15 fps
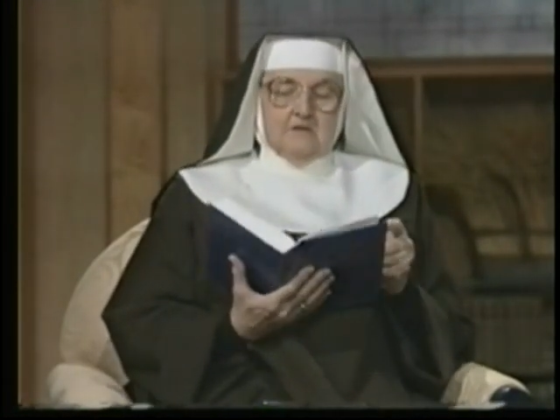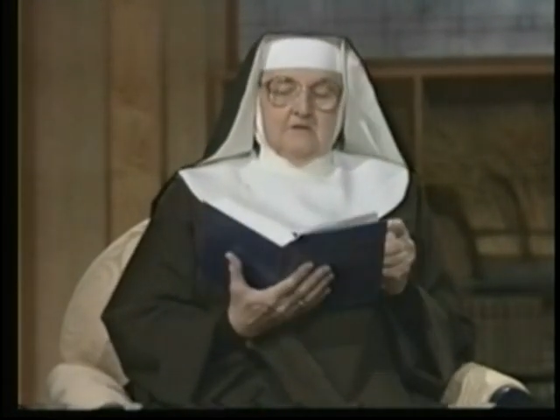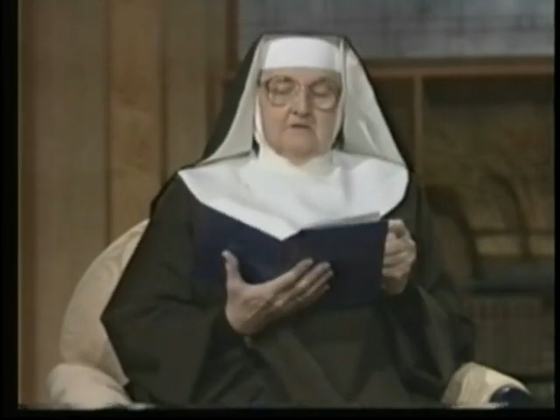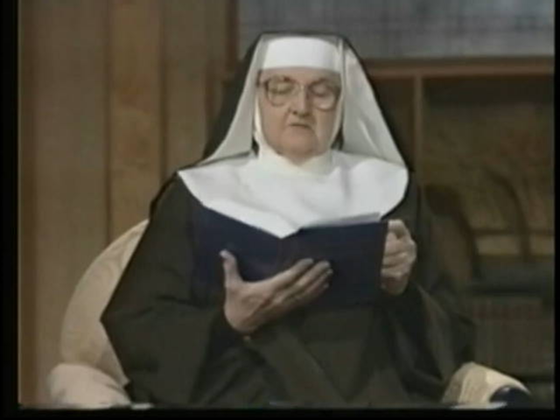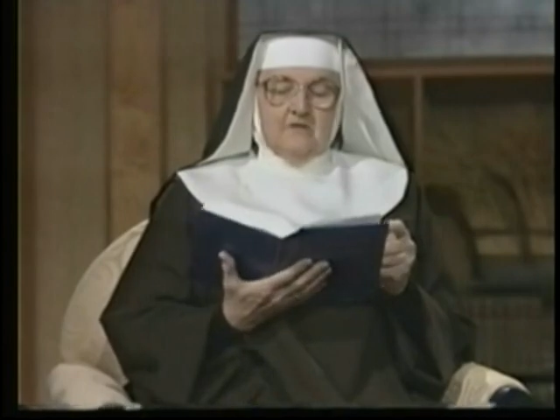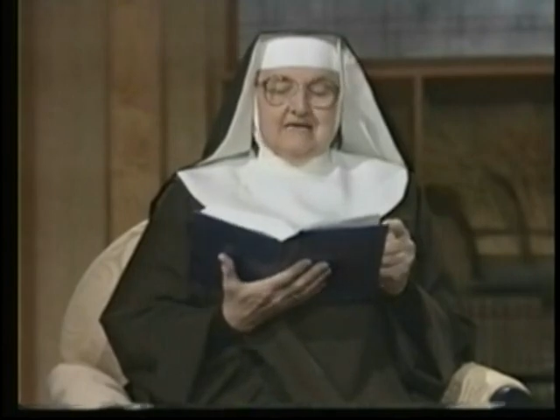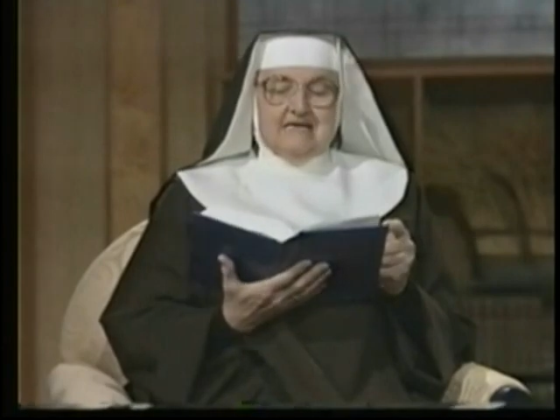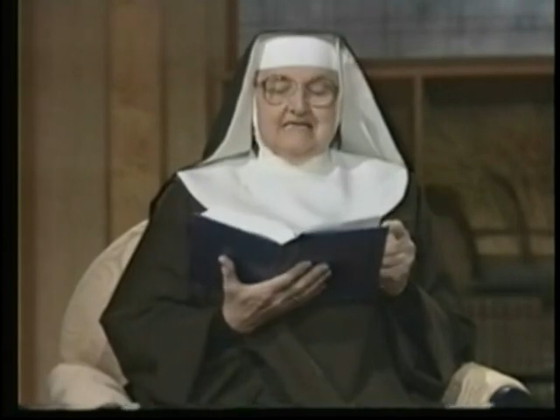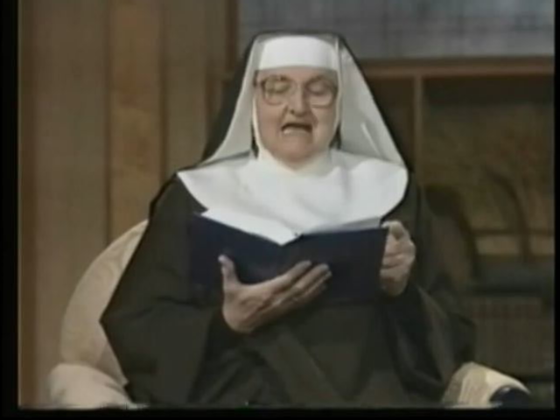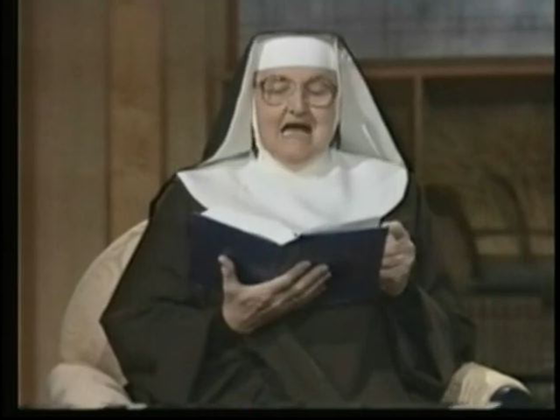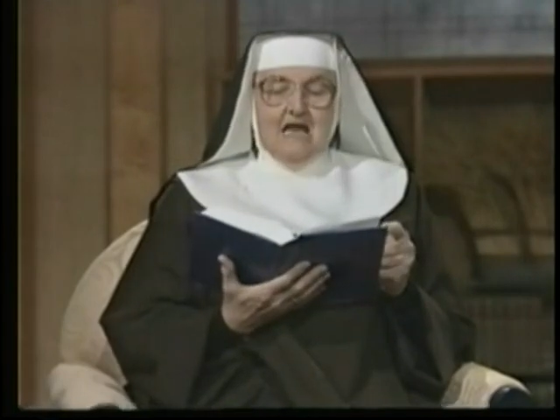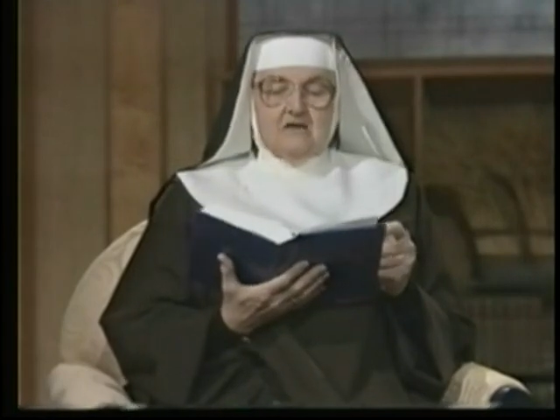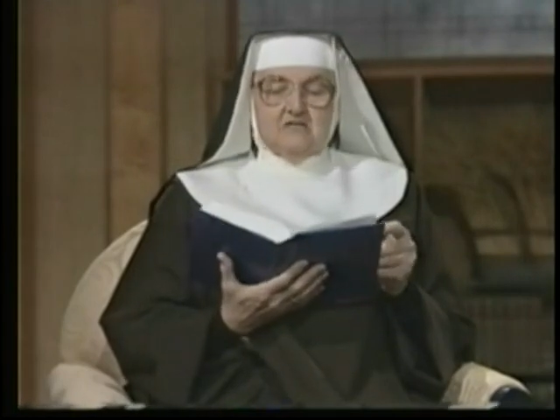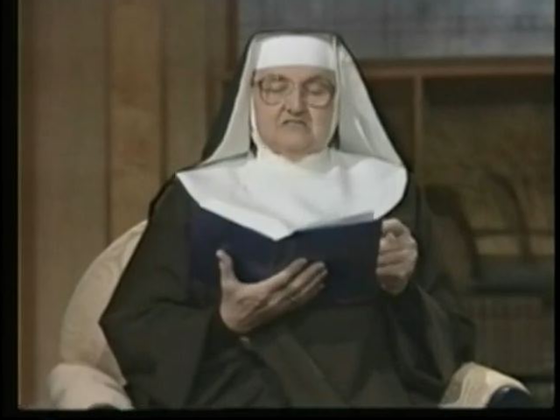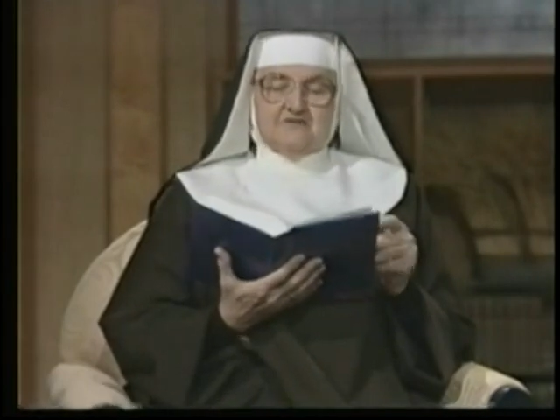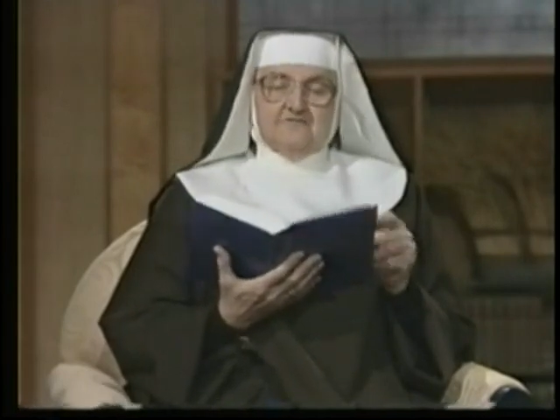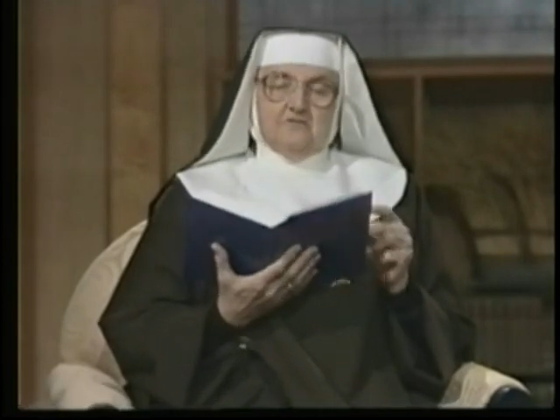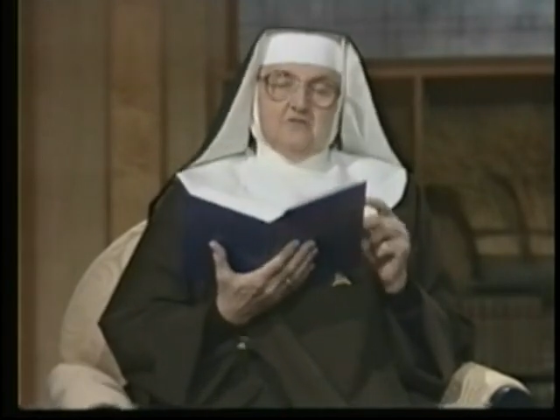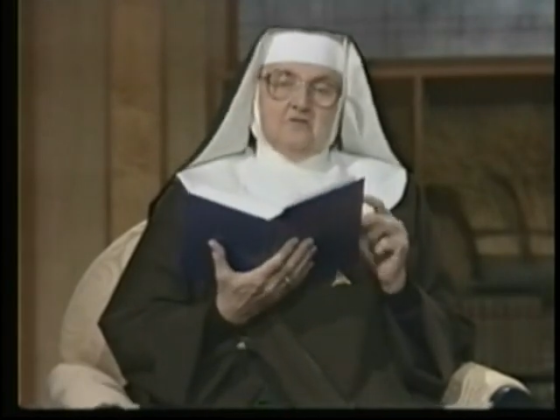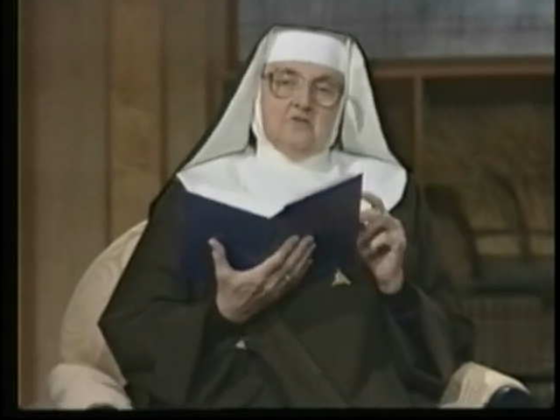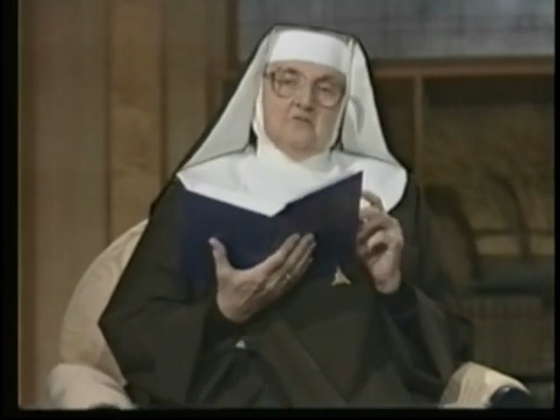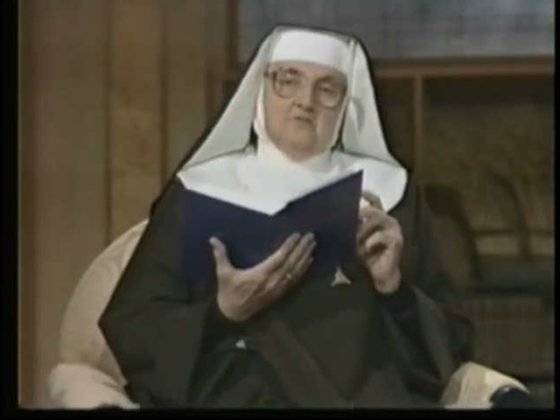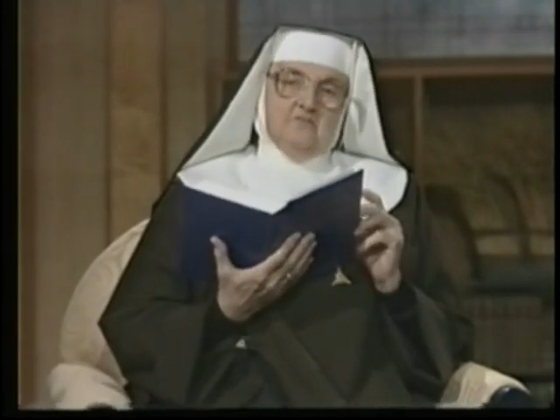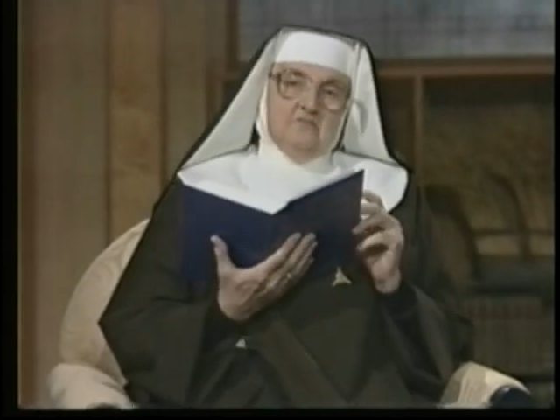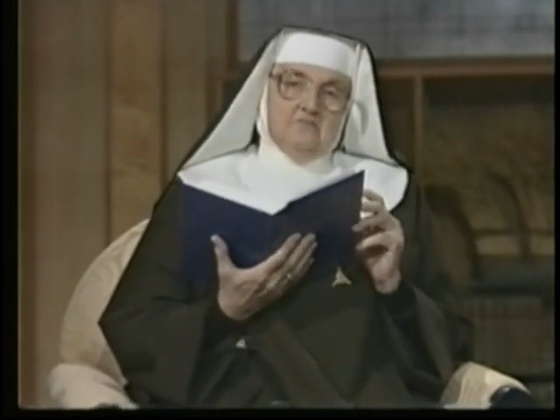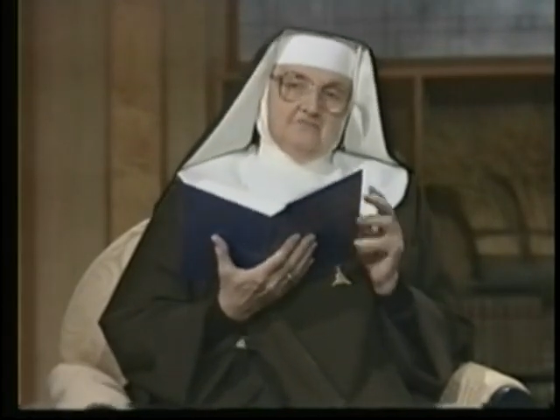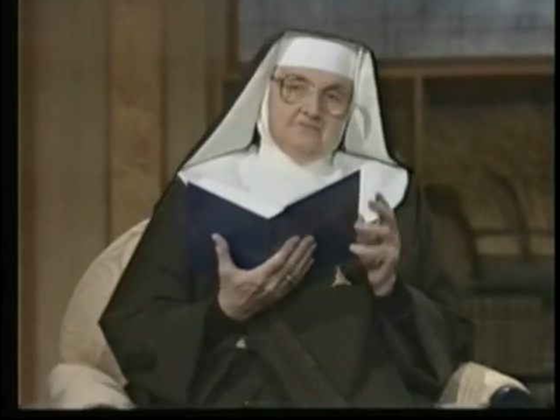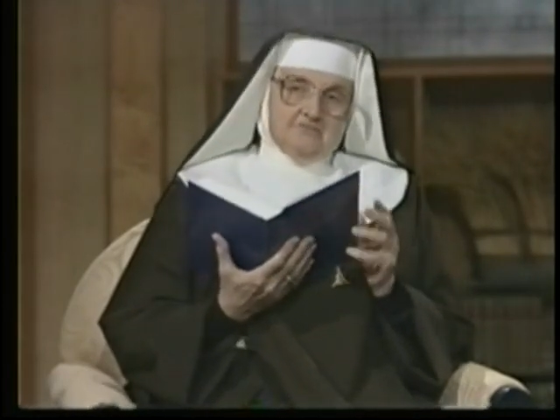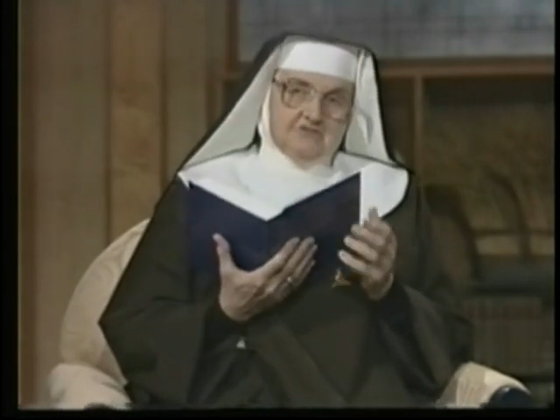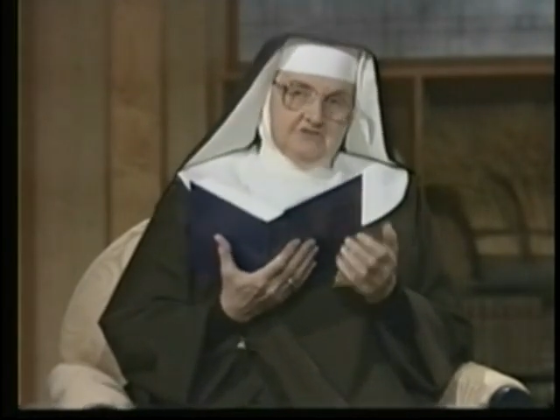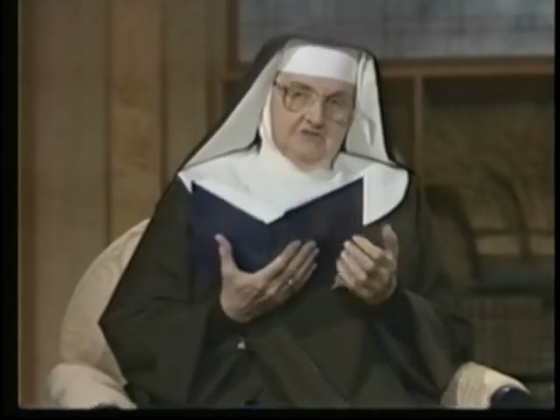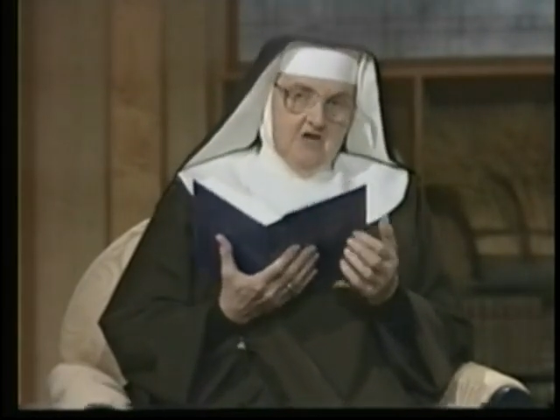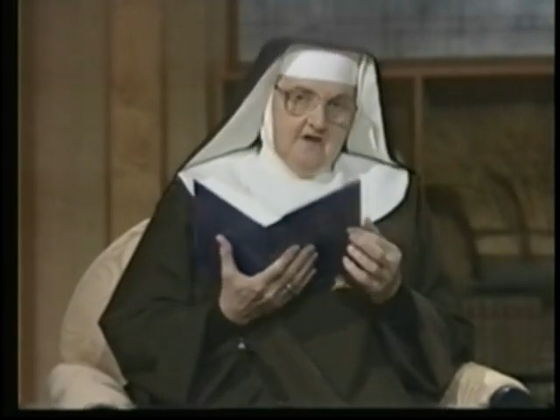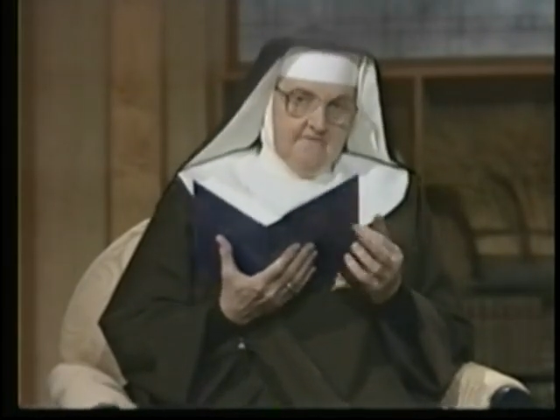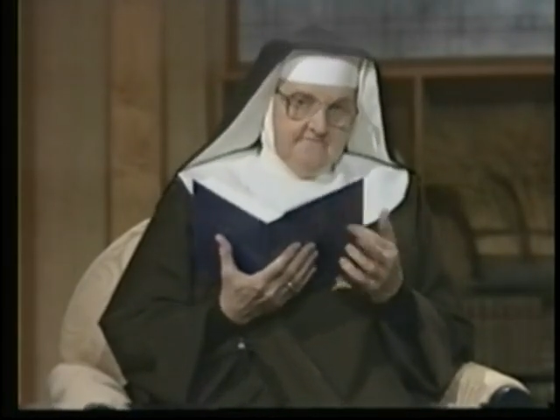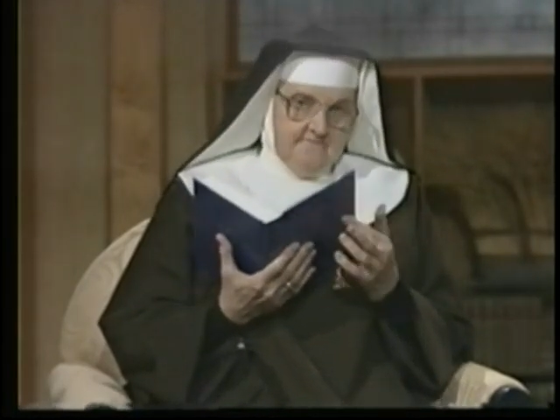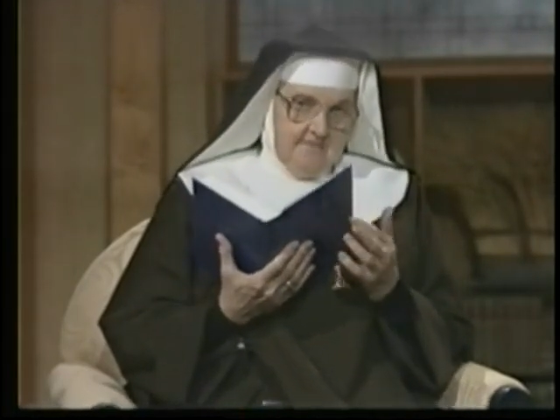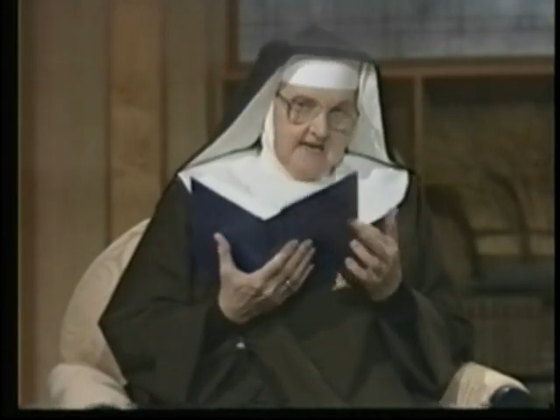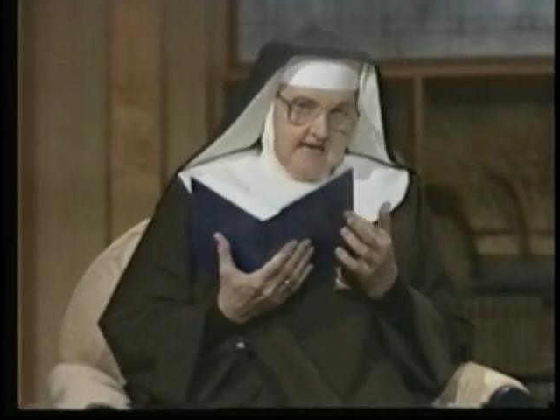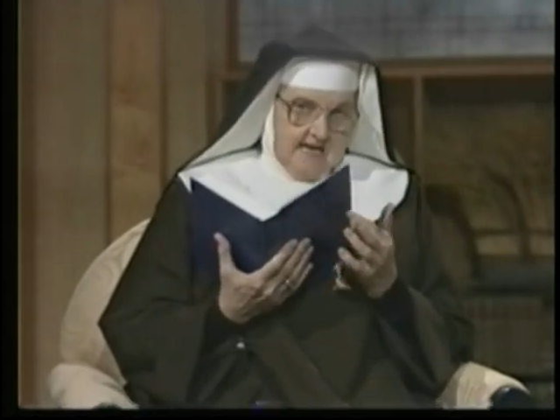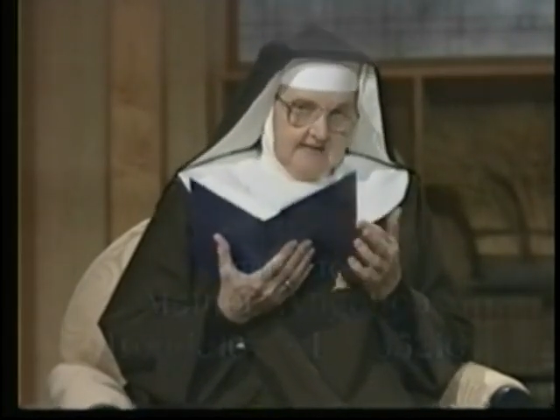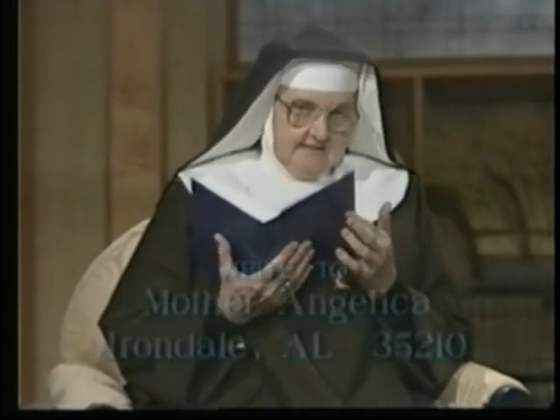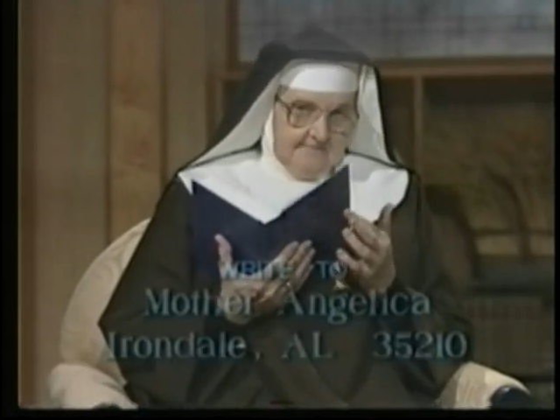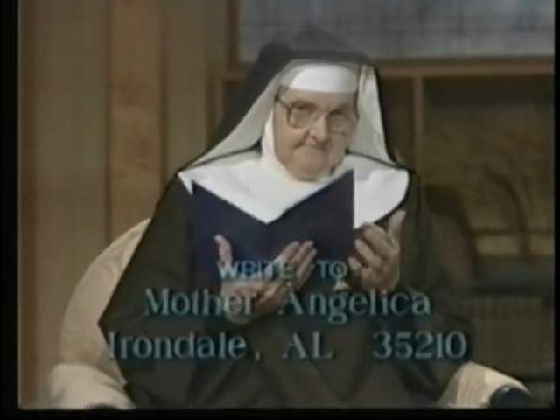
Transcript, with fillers: $20 for softback,